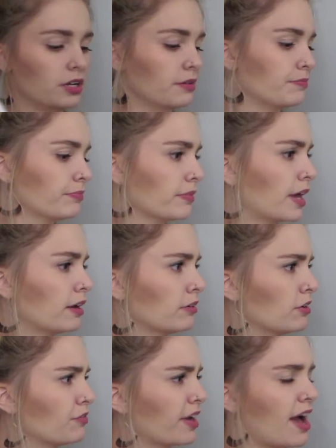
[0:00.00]
I don't
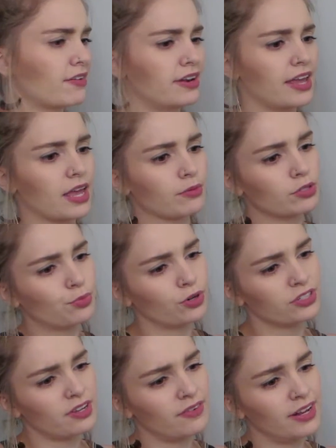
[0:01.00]
know if they have a name. Do
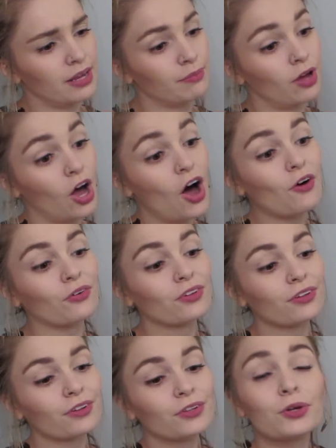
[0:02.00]
borders have a name? Oh,
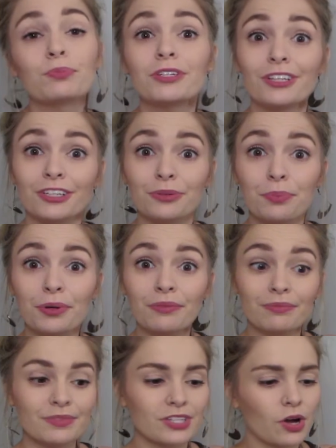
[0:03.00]
Loop-de-Loop.
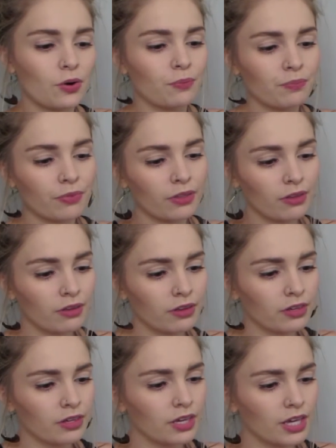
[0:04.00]
So
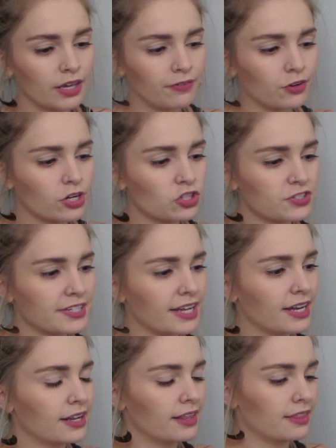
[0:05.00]
if you're
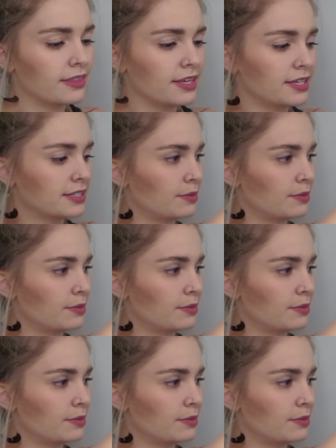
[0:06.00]
interested, these